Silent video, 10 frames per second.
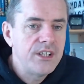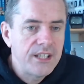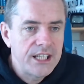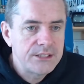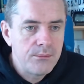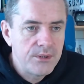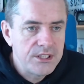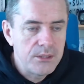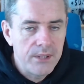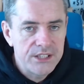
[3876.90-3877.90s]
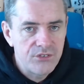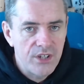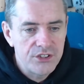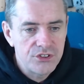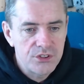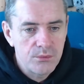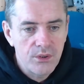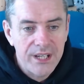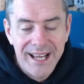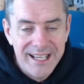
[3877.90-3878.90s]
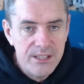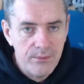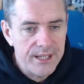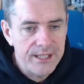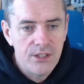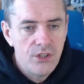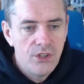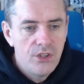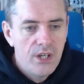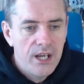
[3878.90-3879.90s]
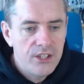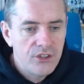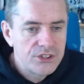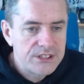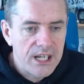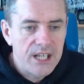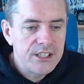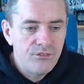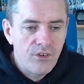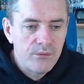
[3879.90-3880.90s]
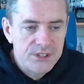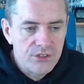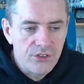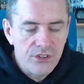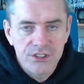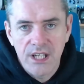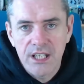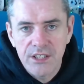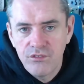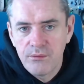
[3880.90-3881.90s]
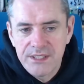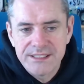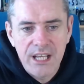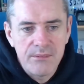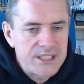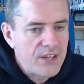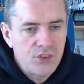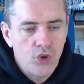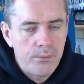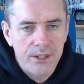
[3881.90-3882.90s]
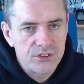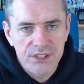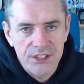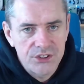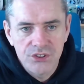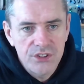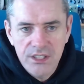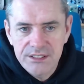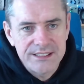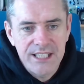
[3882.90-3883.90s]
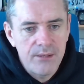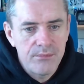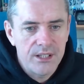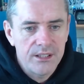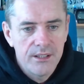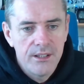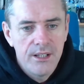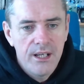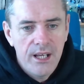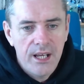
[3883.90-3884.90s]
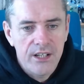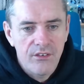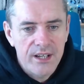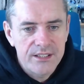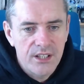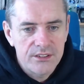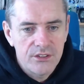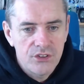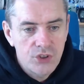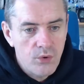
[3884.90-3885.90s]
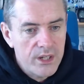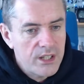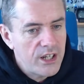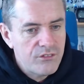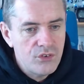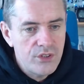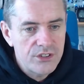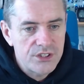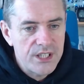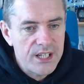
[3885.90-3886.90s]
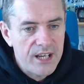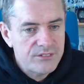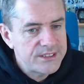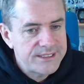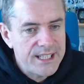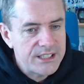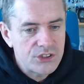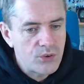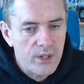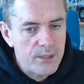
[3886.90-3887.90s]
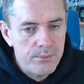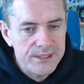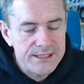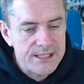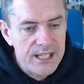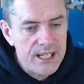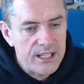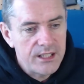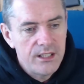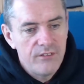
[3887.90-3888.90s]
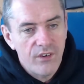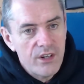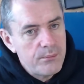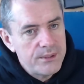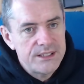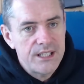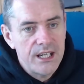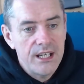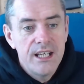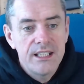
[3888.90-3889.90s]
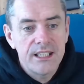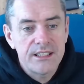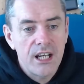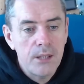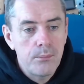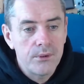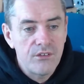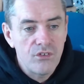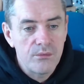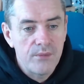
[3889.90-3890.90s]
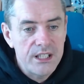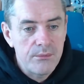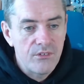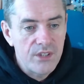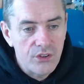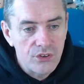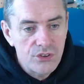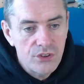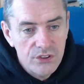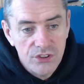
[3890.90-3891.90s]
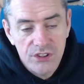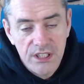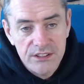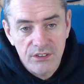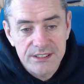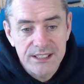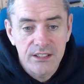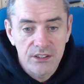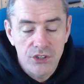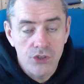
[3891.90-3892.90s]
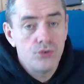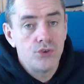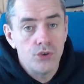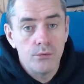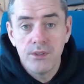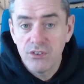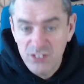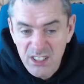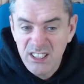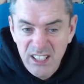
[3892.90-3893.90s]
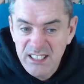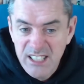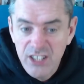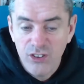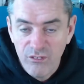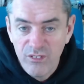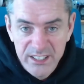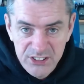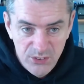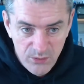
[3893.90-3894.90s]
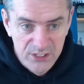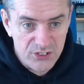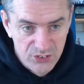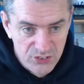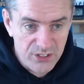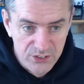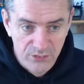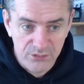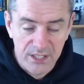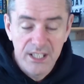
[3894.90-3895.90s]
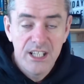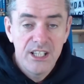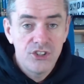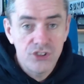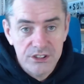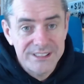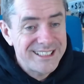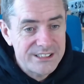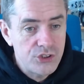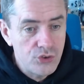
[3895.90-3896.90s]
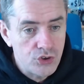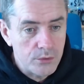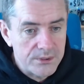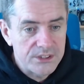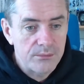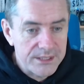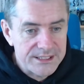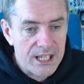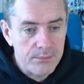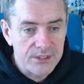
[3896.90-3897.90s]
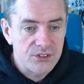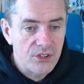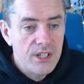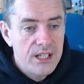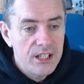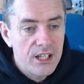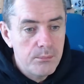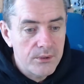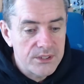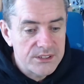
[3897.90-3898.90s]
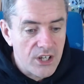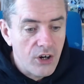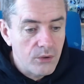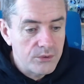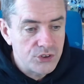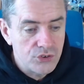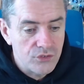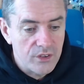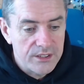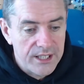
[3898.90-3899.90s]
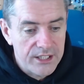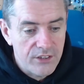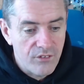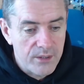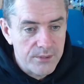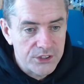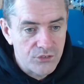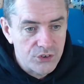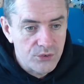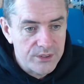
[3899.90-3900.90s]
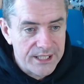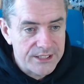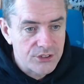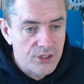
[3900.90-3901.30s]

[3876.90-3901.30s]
has to be put into place for hydrogen to work anyway. You're starting from zero. You're starting from the same as having no petrol stations. It's the same thing. You're at nothing. There's quite a lot of you here today, I have to say. It's quite a busy day. Very busy day. Click the like button if you wouldn't mind. It'd be really good. Just sends out a signal to YouTube. It's not like telling your friends you're watching something. It just tells YouTube that something's happening. So like button is always useful. Thank you very much for doing that.